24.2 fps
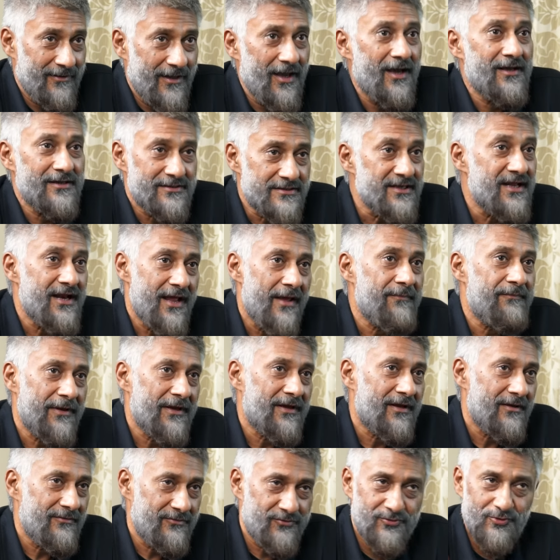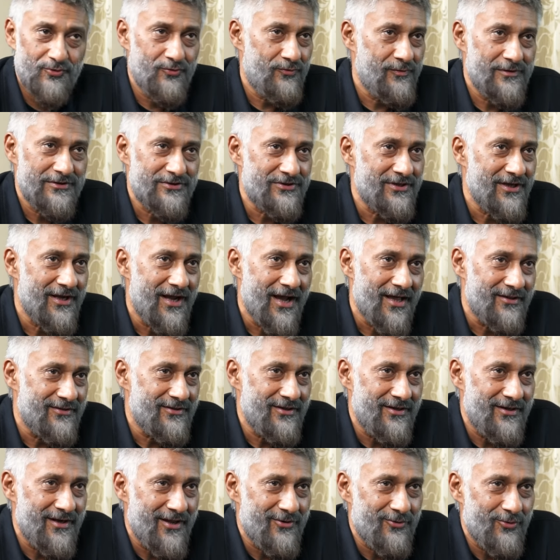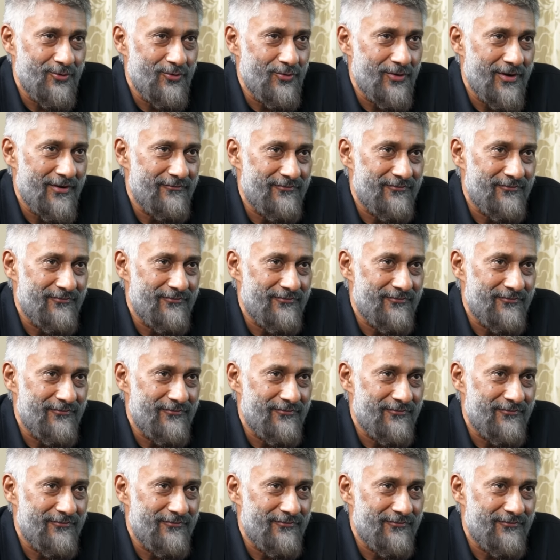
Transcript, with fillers: Yeah, it's an epic. Okay. Oh. You will see Gandhi, Nehru,